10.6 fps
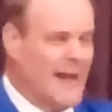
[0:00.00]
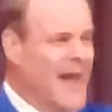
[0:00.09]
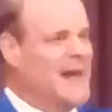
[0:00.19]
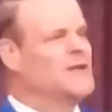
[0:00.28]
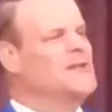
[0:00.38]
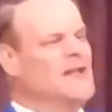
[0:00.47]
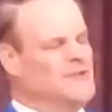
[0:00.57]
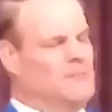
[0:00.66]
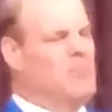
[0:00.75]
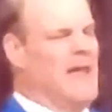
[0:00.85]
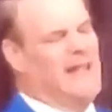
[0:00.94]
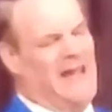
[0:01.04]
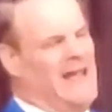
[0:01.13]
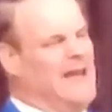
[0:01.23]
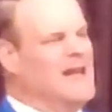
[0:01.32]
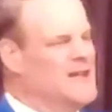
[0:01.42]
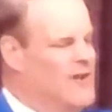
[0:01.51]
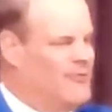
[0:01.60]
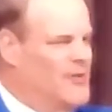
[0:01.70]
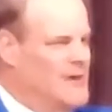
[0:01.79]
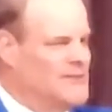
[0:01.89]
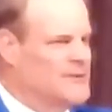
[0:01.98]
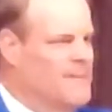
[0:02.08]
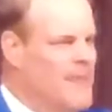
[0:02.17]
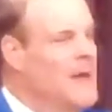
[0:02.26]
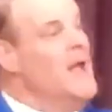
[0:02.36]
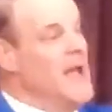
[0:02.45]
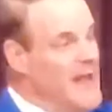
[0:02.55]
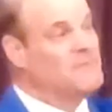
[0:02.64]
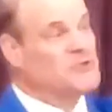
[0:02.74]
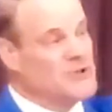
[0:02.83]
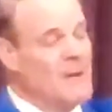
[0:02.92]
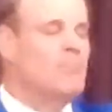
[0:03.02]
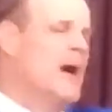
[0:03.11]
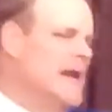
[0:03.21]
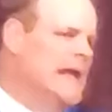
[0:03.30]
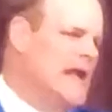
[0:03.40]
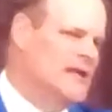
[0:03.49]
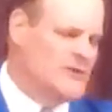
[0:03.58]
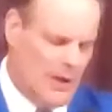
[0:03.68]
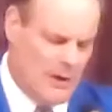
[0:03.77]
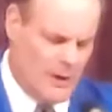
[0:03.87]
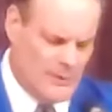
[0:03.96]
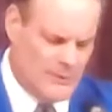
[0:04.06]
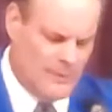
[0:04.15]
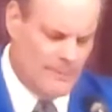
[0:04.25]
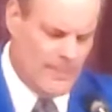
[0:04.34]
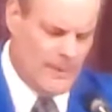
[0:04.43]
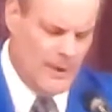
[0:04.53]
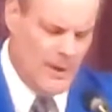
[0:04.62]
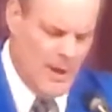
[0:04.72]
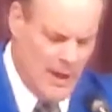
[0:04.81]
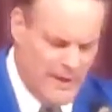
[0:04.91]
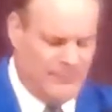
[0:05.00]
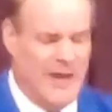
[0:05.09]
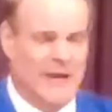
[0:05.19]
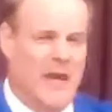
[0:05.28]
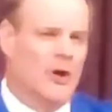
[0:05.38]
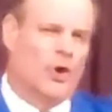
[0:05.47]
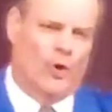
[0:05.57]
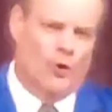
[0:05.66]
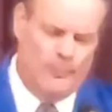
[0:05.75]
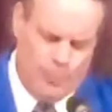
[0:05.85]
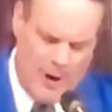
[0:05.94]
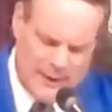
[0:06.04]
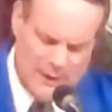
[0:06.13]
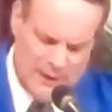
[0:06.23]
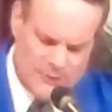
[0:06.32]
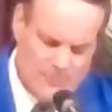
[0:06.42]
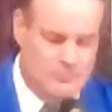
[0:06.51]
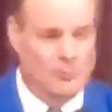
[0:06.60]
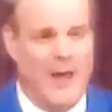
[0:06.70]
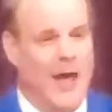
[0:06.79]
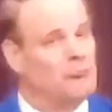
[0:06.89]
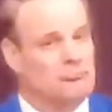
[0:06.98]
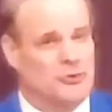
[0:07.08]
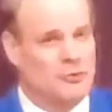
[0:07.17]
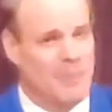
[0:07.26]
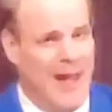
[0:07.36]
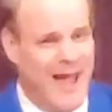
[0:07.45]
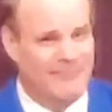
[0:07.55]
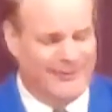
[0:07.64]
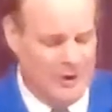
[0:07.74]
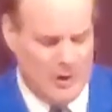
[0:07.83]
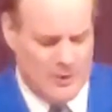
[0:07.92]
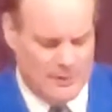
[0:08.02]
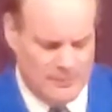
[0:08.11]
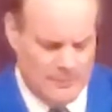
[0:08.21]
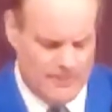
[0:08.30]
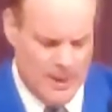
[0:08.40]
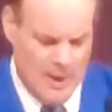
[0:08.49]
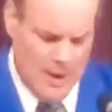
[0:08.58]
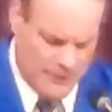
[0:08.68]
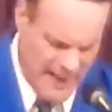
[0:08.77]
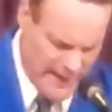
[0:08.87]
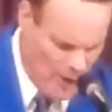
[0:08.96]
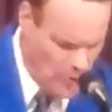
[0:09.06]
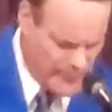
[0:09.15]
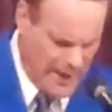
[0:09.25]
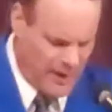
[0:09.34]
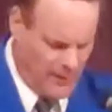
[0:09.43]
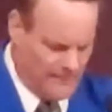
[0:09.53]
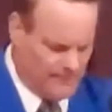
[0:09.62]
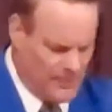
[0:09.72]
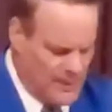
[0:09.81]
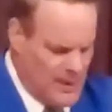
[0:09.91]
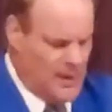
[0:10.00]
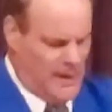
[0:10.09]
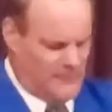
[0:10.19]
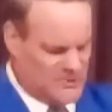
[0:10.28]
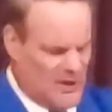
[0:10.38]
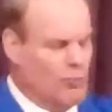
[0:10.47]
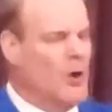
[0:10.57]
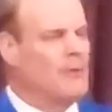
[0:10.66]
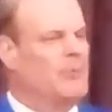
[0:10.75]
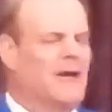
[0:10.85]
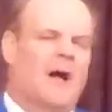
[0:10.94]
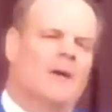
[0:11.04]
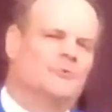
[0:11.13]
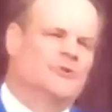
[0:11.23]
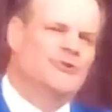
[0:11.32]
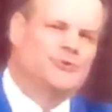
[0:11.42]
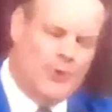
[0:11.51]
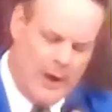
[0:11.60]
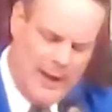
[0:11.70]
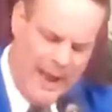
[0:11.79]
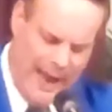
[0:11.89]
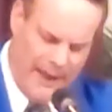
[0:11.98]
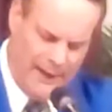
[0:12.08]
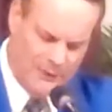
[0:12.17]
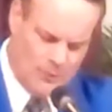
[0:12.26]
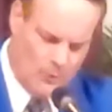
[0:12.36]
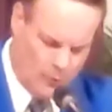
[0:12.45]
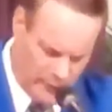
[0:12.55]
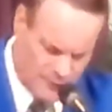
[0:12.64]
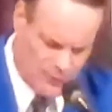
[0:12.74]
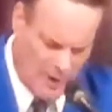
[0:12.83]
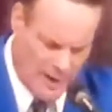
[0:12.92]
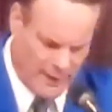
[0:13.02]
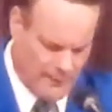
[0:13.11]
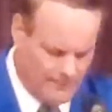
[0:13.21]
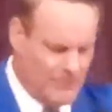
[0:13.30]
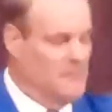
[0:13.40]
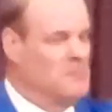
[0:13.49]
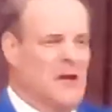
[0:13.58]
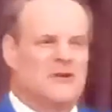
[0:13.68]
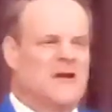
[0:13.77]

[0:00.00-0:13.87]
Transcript: And it doesn't make any difference if somebody gets hurt. If they get a girl pregnant, well, too bad for her. They don't care. If someone becomes a drug addict or a drunk, it